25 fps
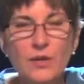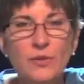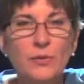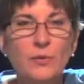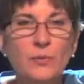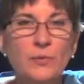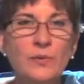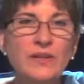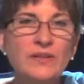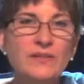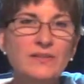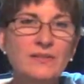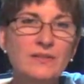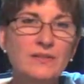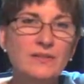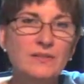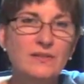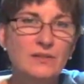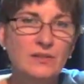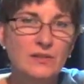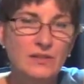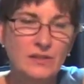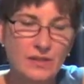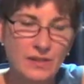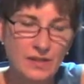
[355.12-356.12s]
the reason
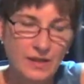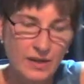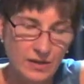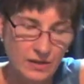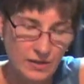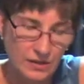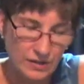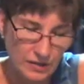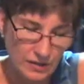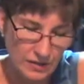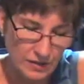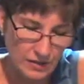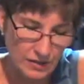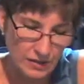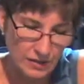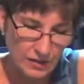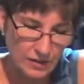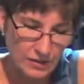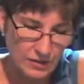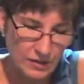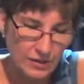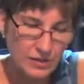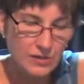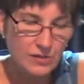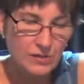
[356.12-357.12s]
that
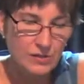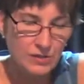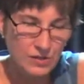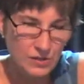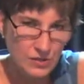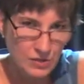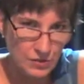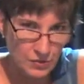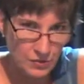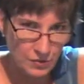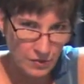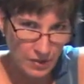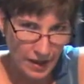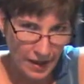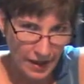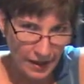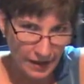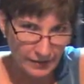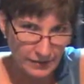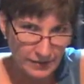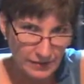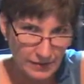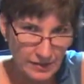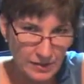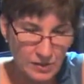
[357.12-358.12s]
to do
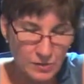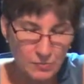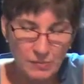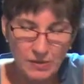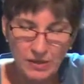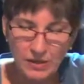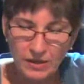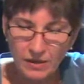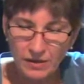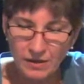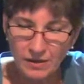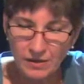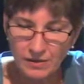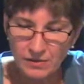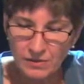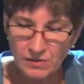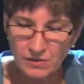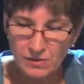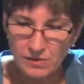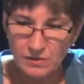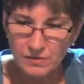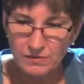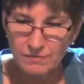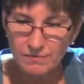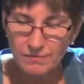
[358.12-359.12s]
that is
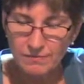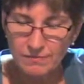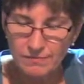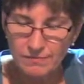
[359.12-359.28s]
because